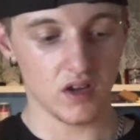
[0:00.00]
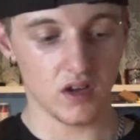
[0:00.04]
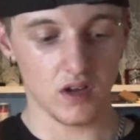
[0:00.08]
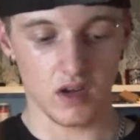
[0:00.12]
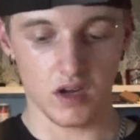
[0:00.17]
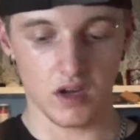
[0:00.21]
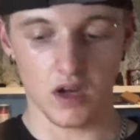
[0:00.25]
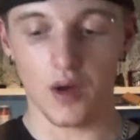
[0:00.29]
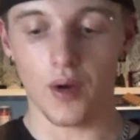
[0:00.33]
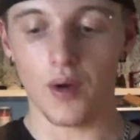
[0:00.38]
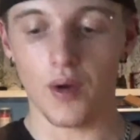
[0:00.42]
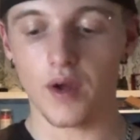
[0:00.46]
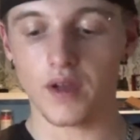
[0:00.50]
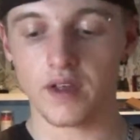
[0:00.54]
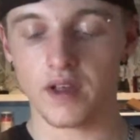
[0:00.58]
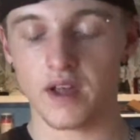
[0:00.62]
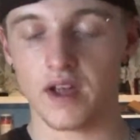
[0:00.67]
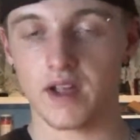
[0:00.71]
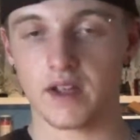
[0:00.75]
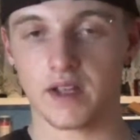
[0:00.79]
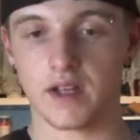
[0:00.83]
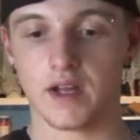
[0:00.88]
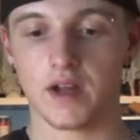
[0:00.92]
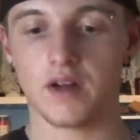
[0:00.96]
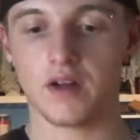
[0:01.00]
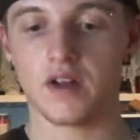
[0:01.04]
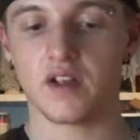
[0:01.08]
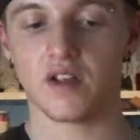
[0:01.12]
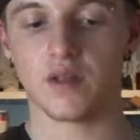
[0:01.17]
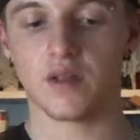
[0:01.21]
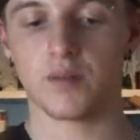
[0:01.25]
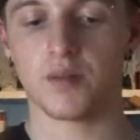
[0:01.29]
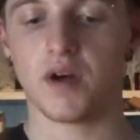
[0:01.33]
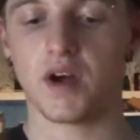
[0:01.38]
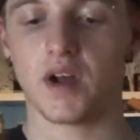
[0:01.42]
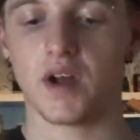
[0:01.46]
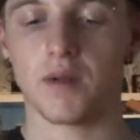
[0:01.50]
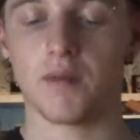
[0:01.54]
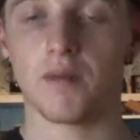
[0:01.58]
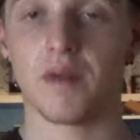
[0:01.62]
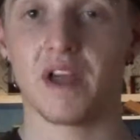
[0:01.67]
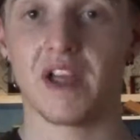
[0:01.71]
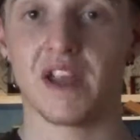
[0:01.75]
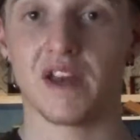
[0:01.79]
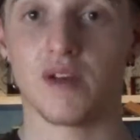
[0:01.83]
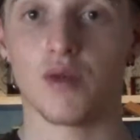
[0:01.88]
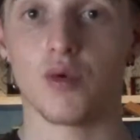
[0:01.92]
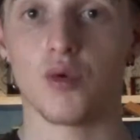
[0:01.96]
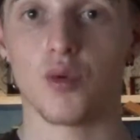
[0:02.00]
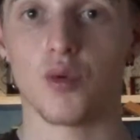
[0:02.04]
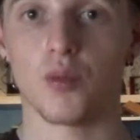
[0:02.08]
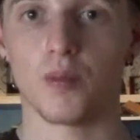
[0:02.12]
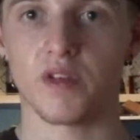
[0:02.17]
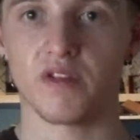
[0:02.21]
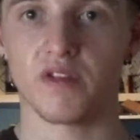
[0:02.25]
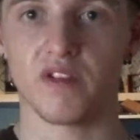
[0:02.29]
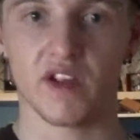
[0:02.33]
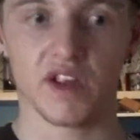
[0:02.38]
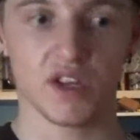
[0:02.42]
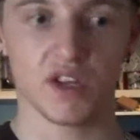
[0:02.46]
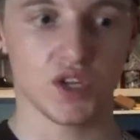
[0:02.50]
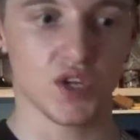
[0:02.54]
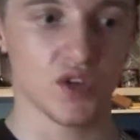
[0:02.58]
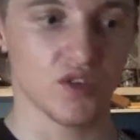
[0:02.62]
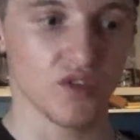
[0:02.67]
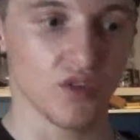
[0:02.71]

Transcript: Yeah, again, this is part of the main Hornby range,